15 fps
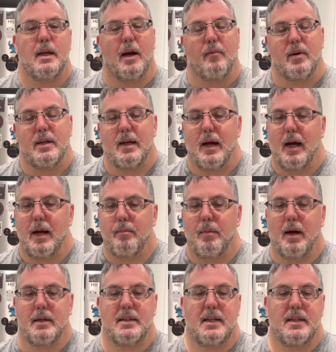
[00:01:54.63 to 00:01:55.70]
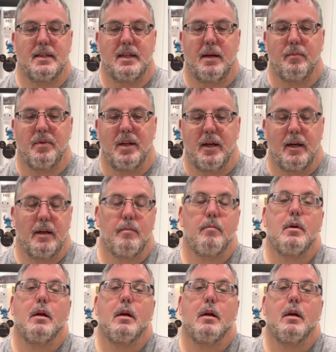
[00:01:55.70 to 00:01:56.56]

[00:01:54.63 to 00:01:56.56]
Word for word: every time. I say the same thing.